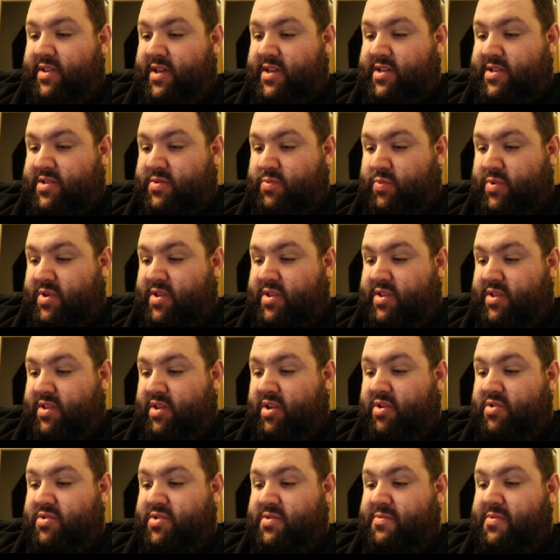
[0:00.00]
this with
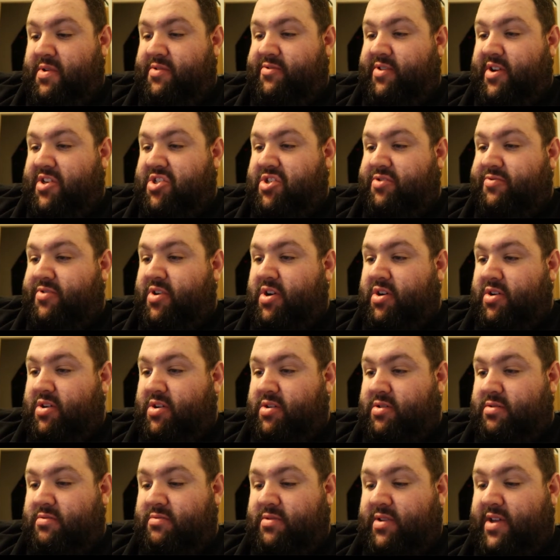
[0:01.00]
using my
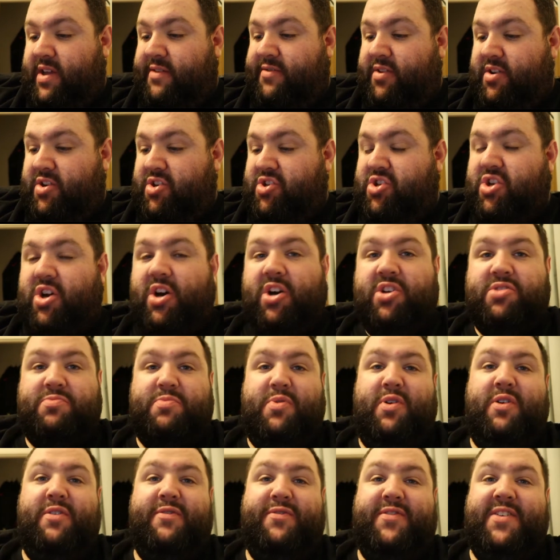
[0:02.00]
Regirock, gave it a charge
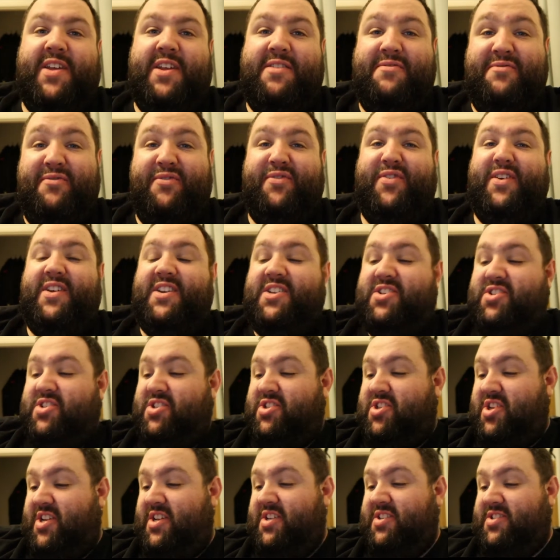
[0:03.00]
move, didn't finish the
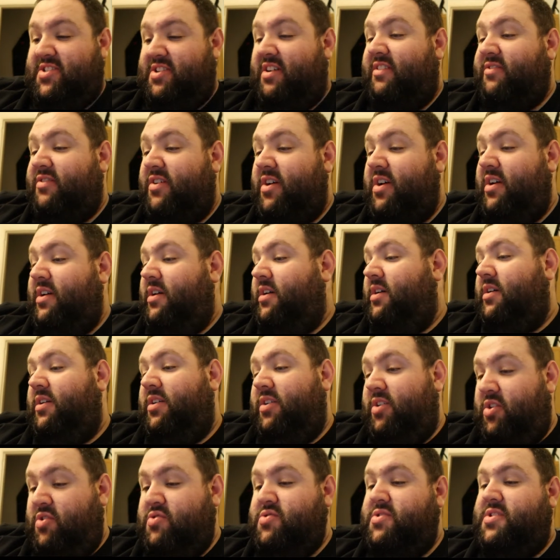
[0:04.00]
Shinx off
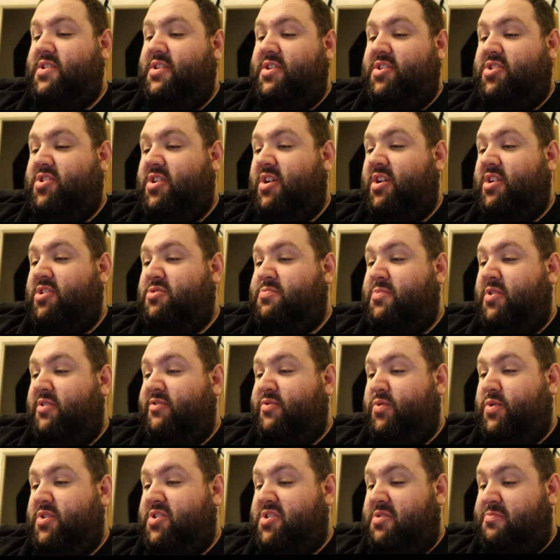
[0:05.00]
using a charge
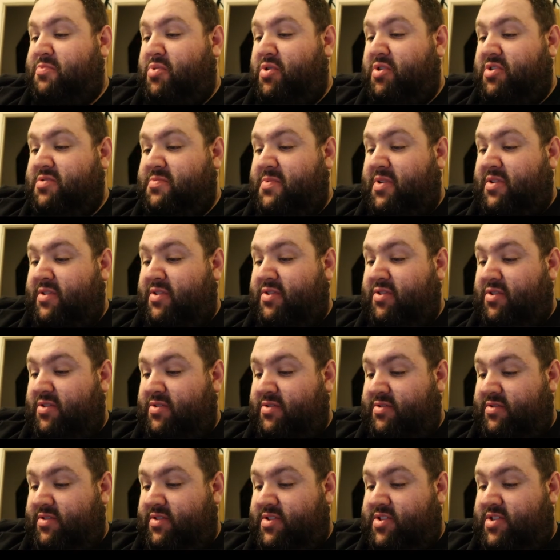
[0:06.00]
move, which surprised me. I
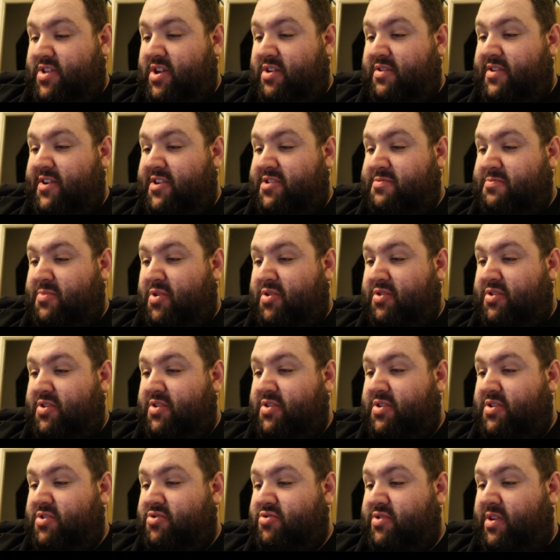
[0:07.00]
thought Stone Edge might
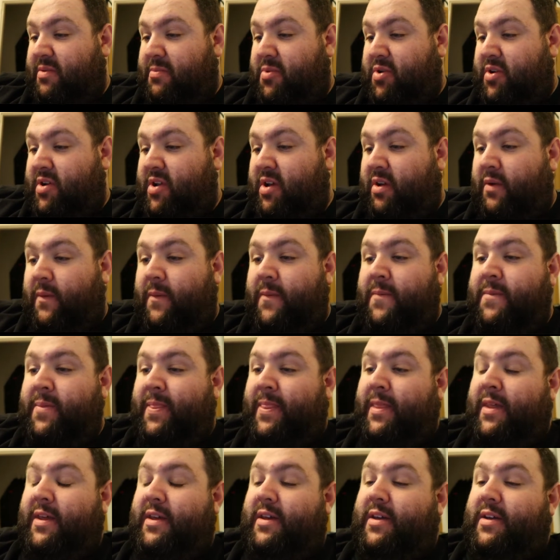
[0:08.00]
do the trick, but no.
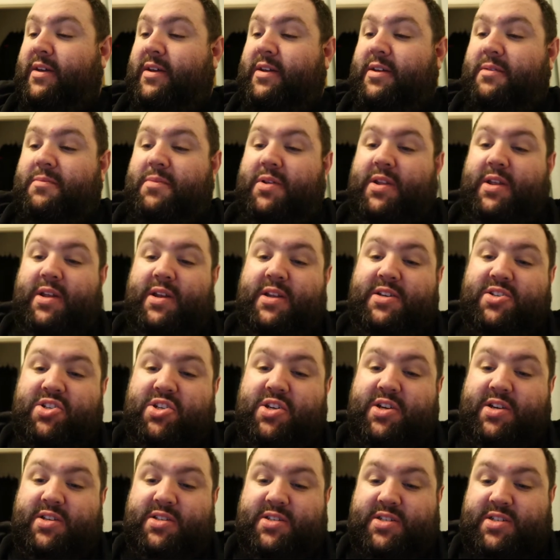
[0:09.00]
But then, as
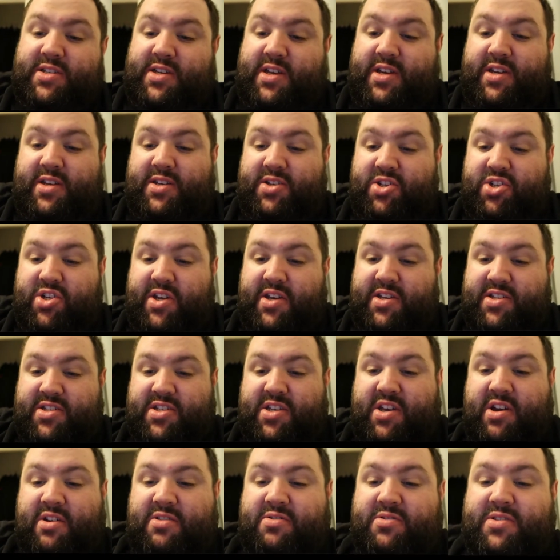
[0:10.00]
you can see,
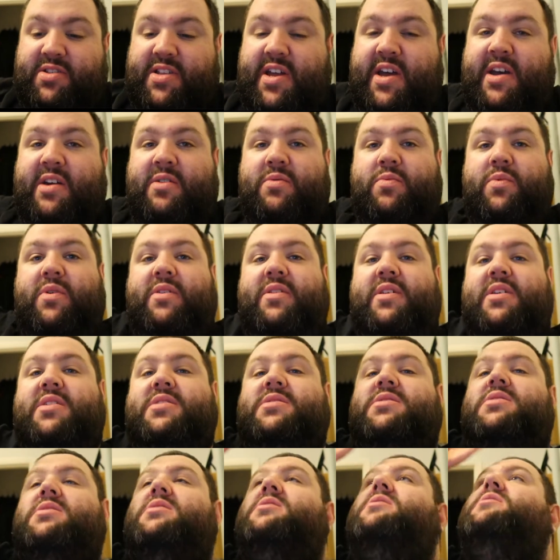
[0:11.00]
Shinx goes down with
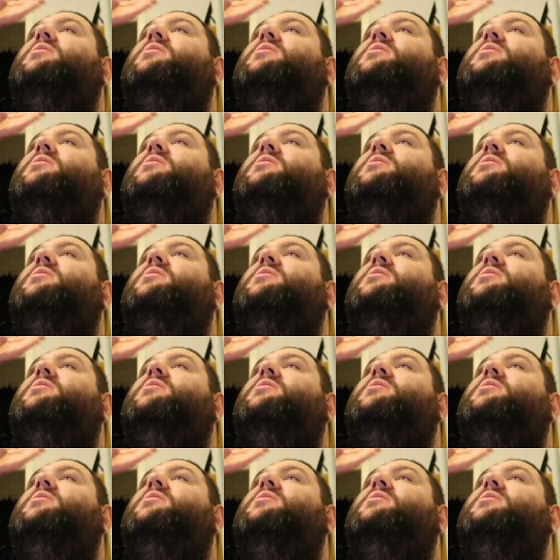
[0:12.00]
his